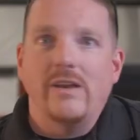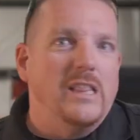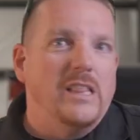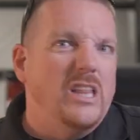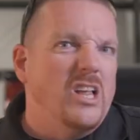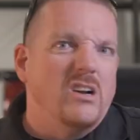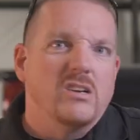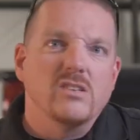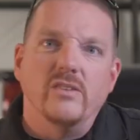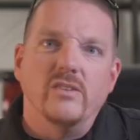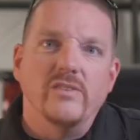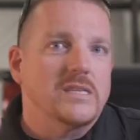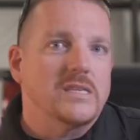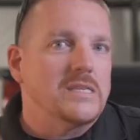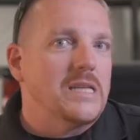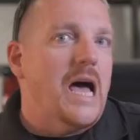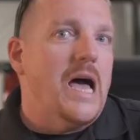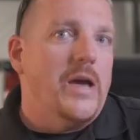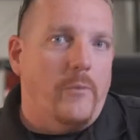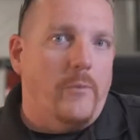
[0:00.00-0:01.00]

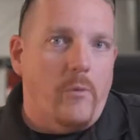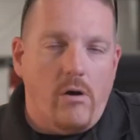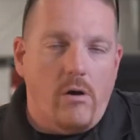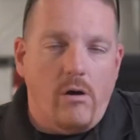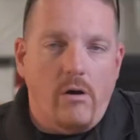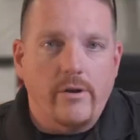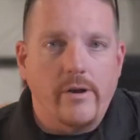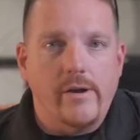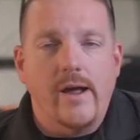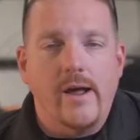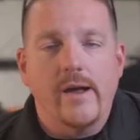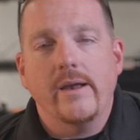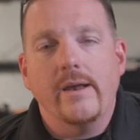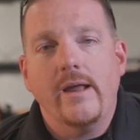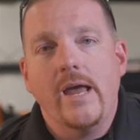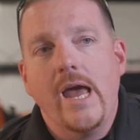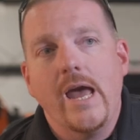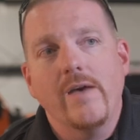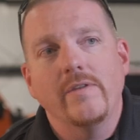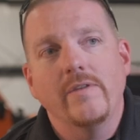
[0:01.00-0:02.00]
This is Dirt
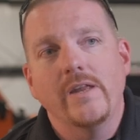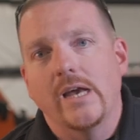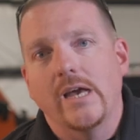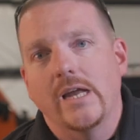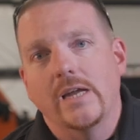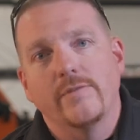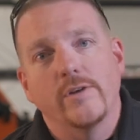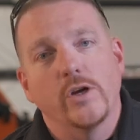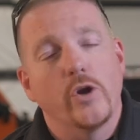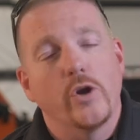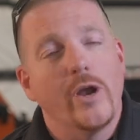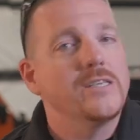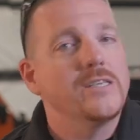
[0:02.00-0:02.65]
to Dust,